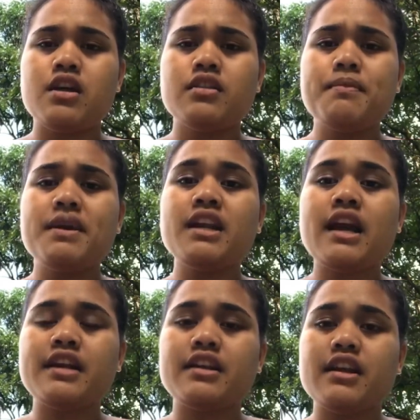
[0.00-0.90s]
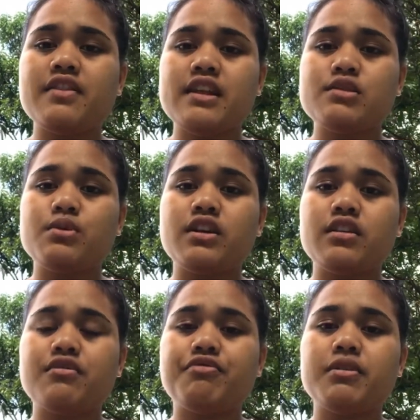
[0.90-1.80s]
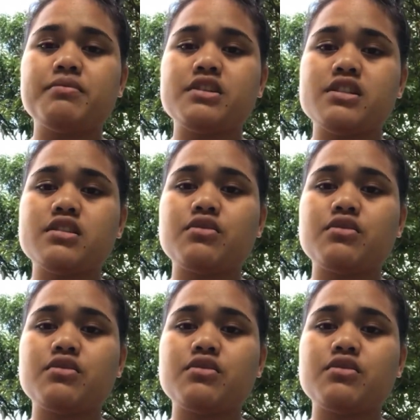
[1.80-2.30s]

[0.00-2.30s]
The main idea that we get from this